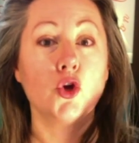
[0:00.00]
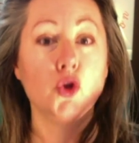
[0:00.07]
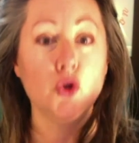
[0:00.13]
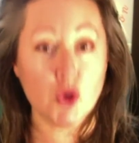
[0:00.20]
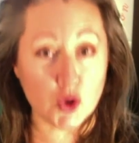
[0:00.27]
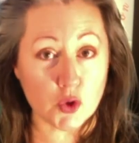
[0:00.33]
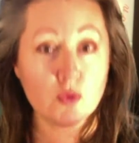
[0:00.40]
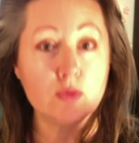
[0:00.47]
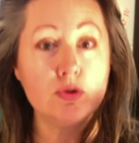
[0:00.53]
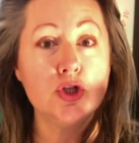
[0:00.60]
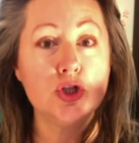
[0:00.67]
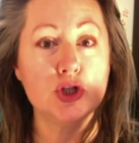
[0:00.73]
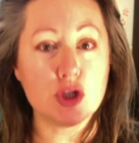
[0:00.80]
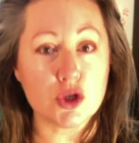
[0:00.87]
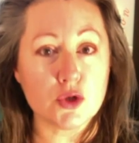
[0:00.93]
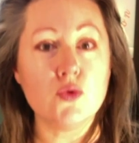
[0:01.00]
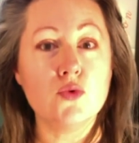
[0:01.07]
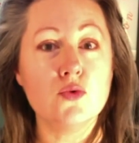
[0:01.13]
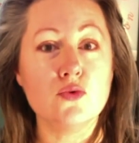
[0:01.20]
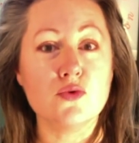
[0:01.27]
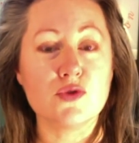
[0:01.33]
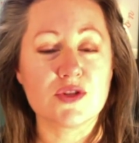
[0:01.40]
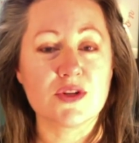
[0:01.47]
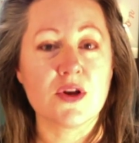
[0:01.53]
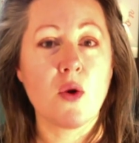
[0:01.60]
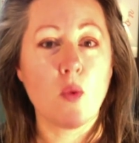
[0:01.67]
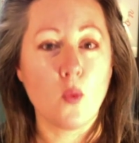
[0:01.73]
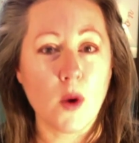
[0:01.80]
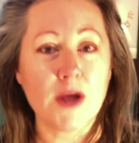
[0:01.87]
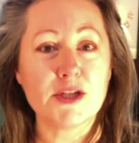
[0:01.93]
You choose
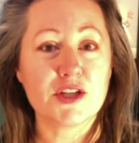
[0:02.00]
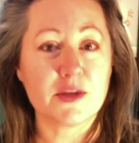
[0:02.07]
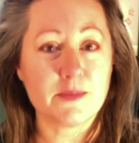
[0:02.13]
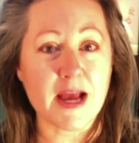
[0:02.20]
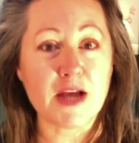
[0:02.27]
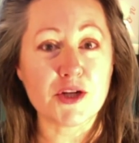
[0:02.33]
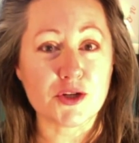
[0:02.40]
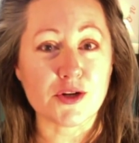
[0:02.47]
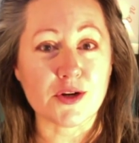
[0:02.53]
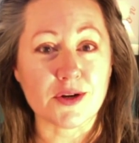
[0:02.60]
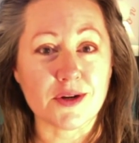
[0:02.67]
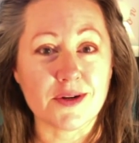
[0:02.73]
what to measure.